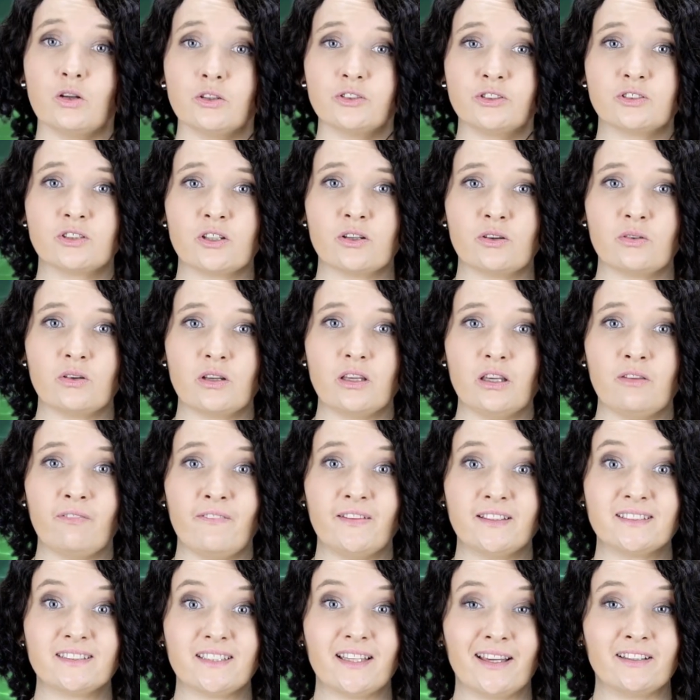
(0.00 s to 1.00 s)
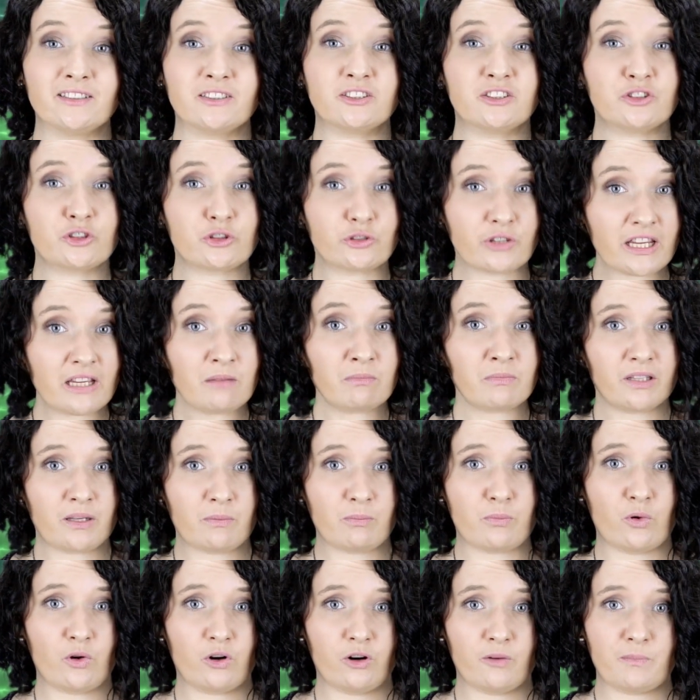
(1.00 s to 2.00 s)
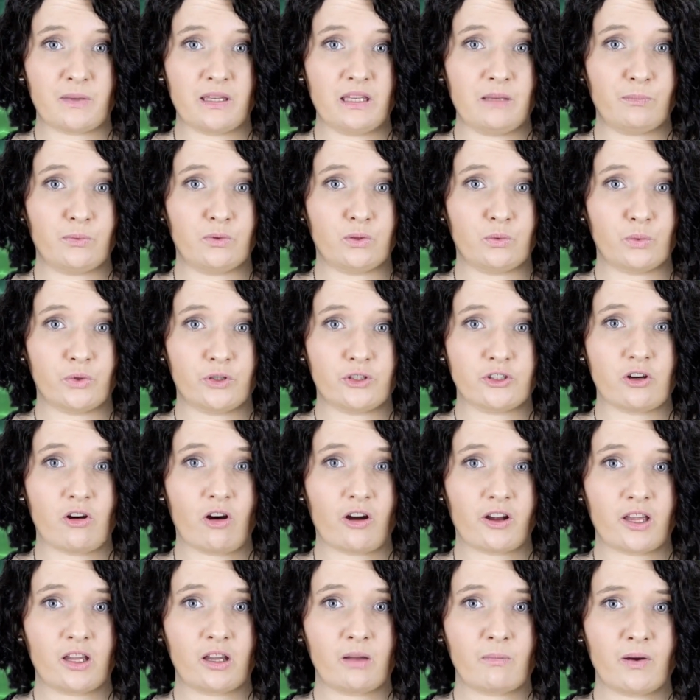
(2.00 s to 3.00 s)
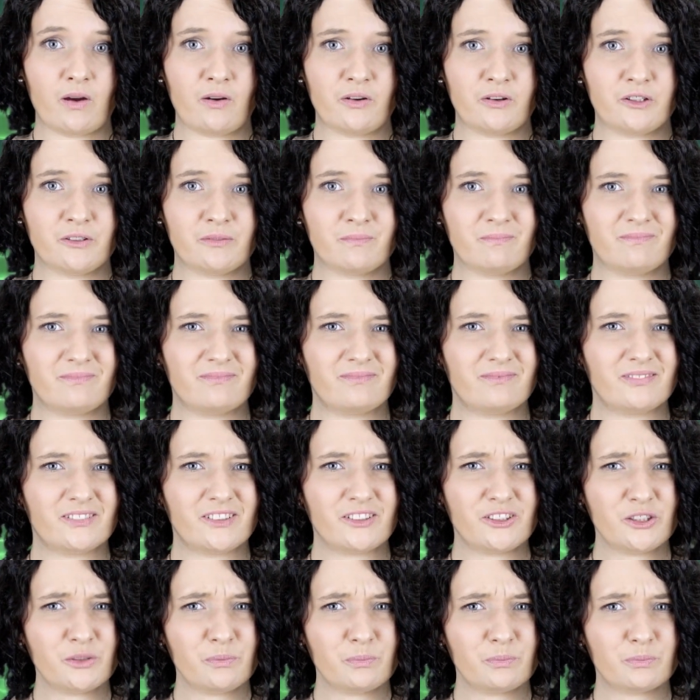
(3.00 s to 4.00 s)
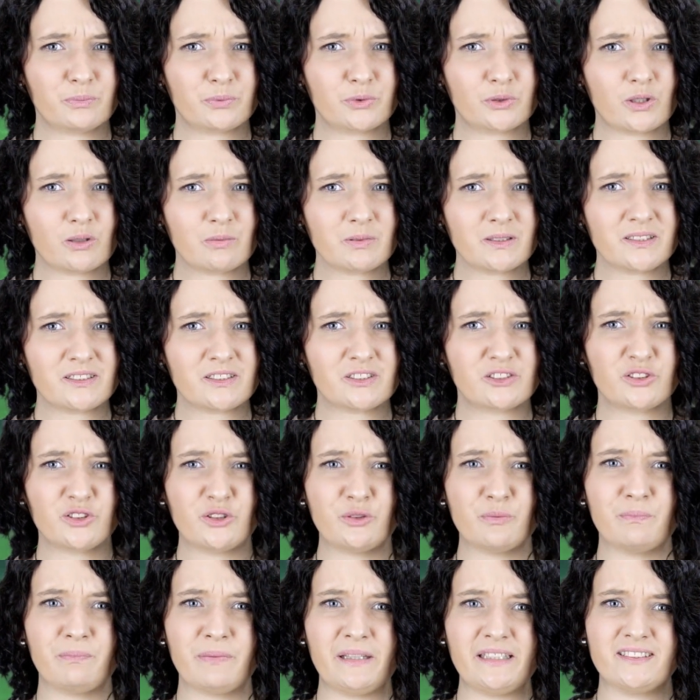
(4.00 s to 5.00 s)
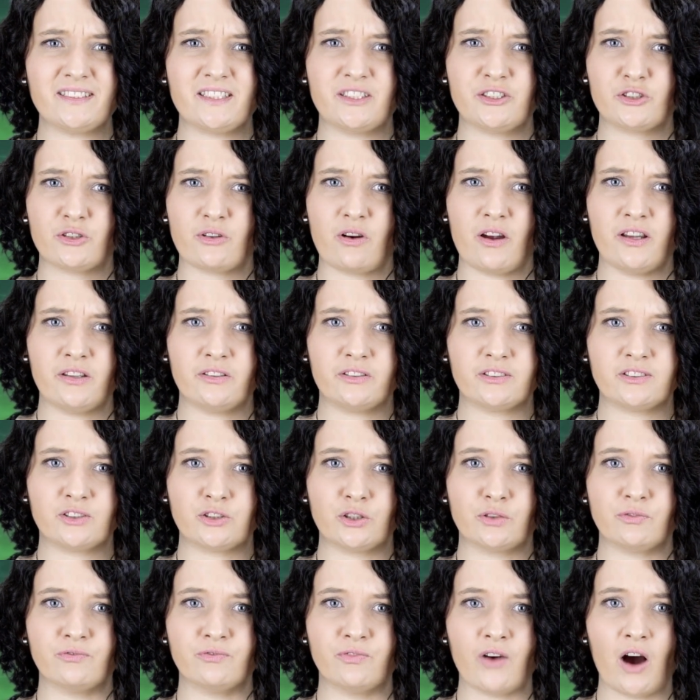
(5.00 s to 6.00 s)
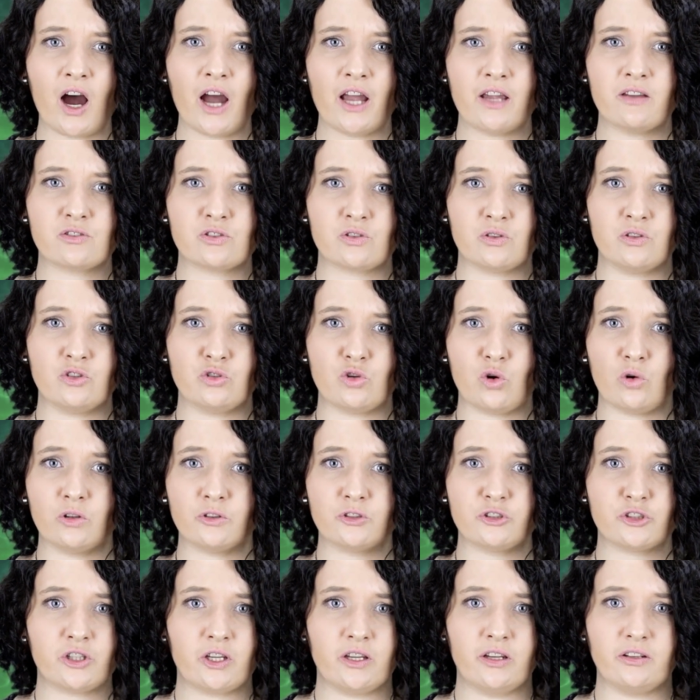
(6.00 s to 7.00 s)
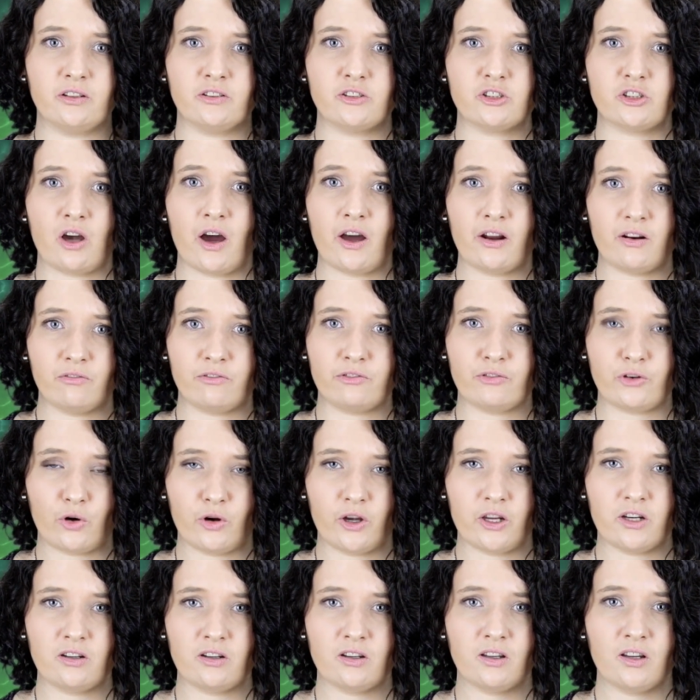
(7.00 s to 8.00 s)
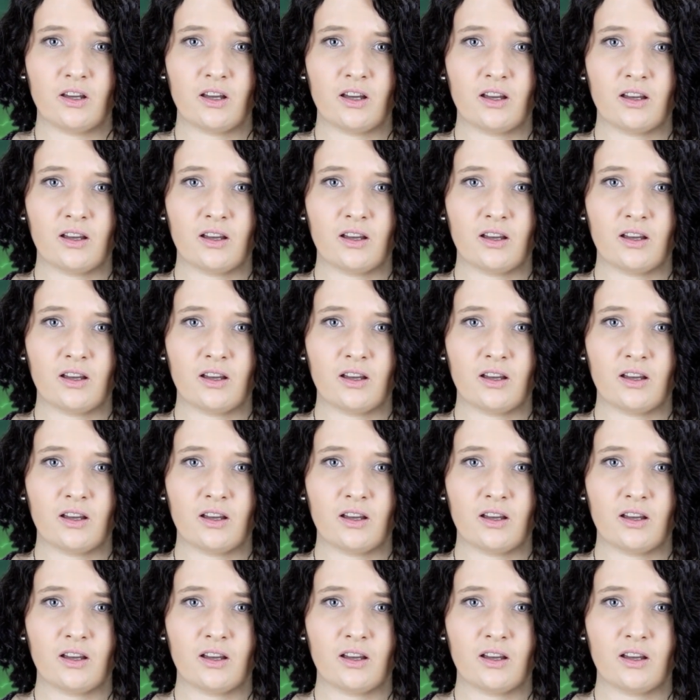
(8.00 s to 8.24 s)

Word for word: Also, if it's extremely poor people we're talking about, they're probably too busy trying to survive to indulge in Schadenfreude.